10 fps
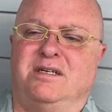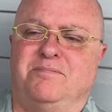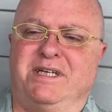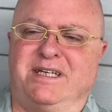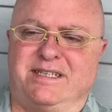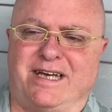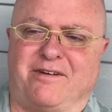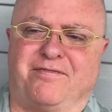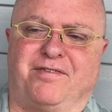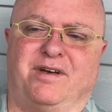being
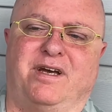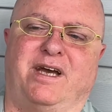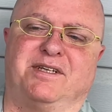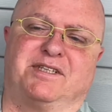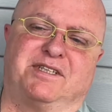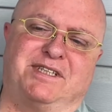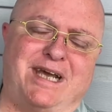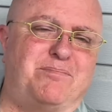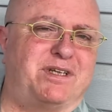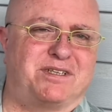deaf has
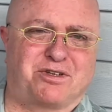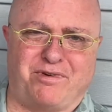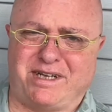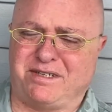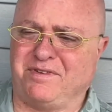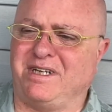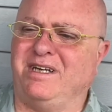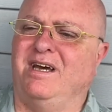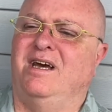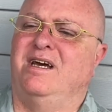shaped his
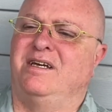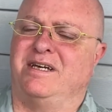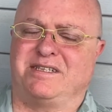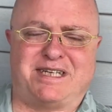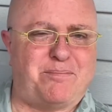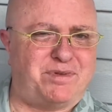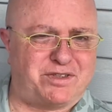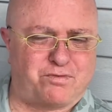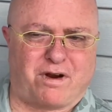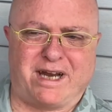creativity, has shaped
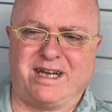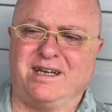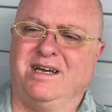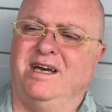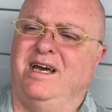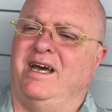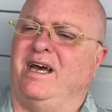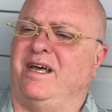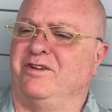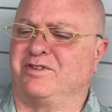his writing,
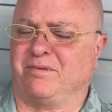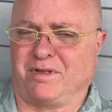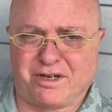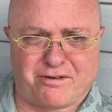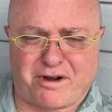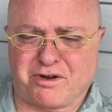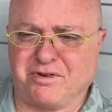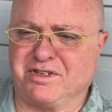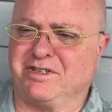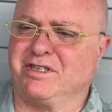and there's some literary
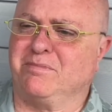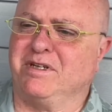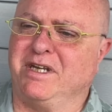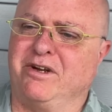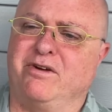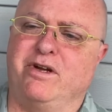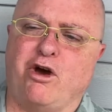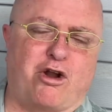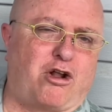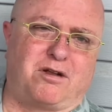criticism in here.
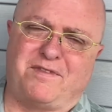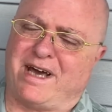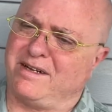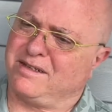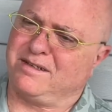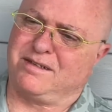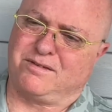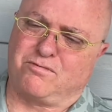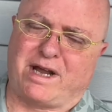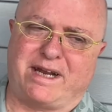Not all of that
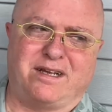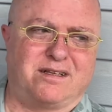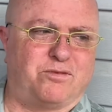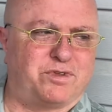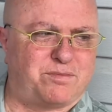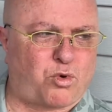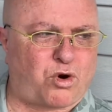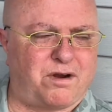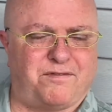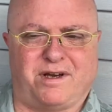writing that was
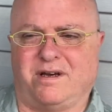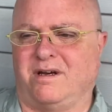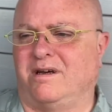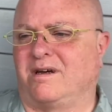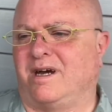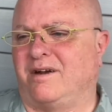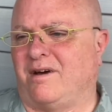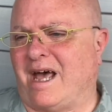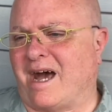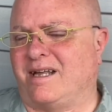more of a kind
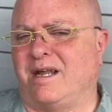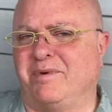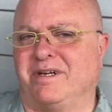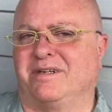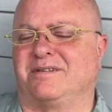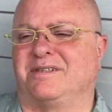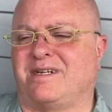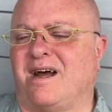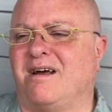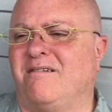of academic
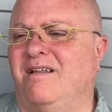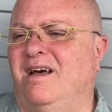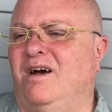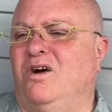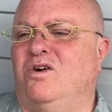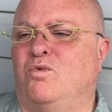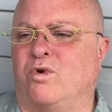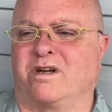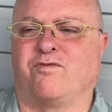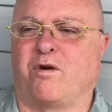style
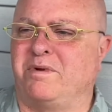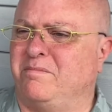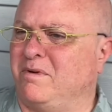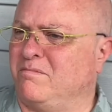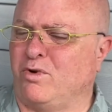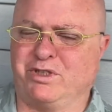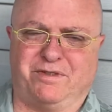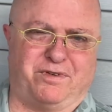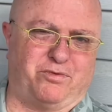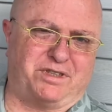worked for me, but most
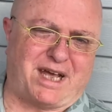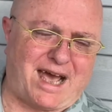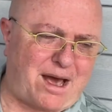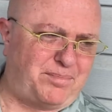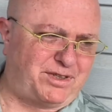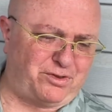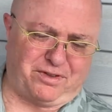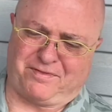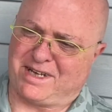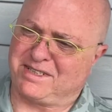of it was
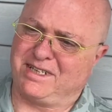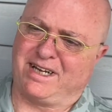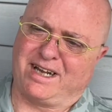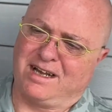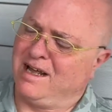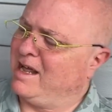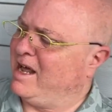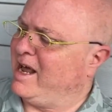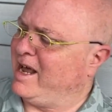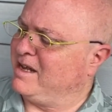absolutely fascinating.
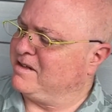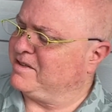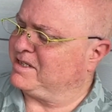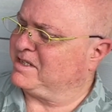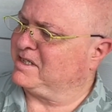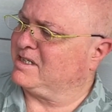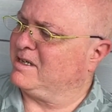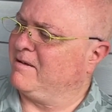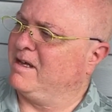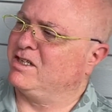And this
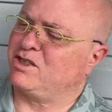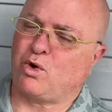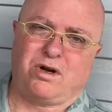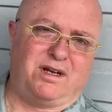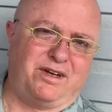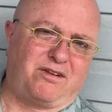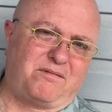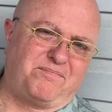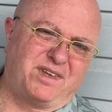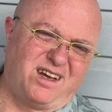short
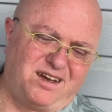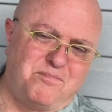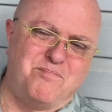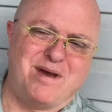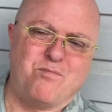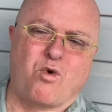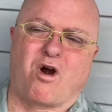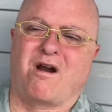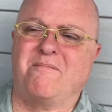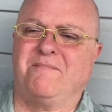little
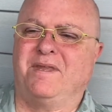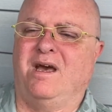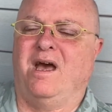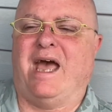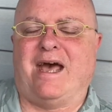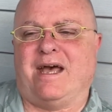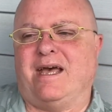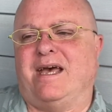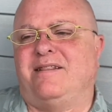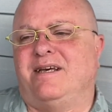memoir,
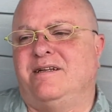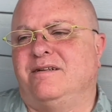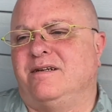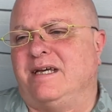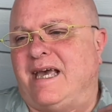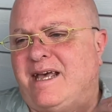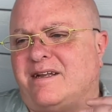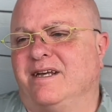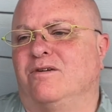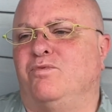a- and then
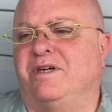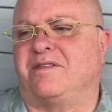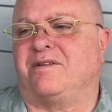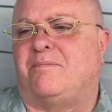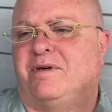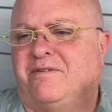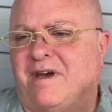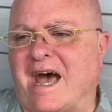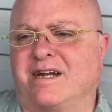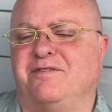ending with a bit of
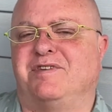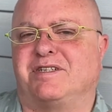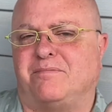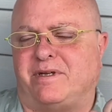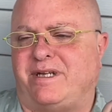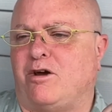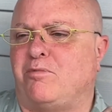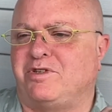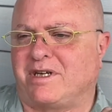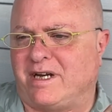activism that he
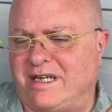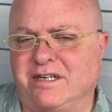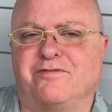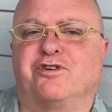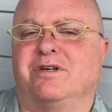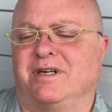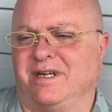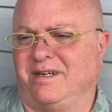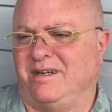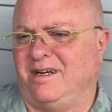almost kind of
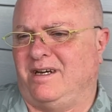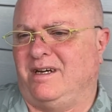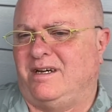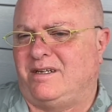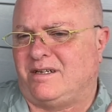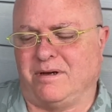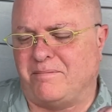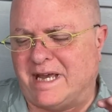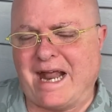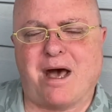inadvertently uh,
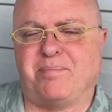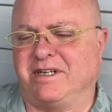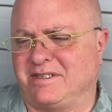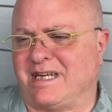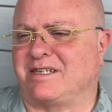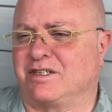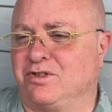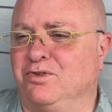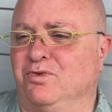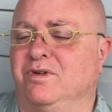made happen in
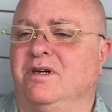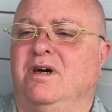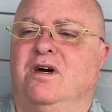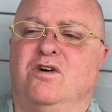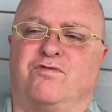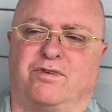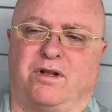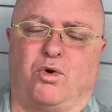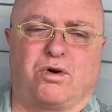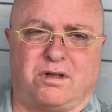Saskatoon for a
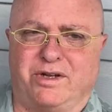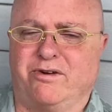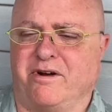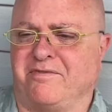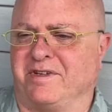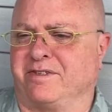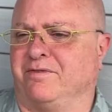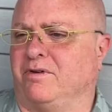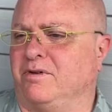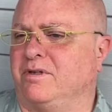local literary
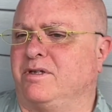festival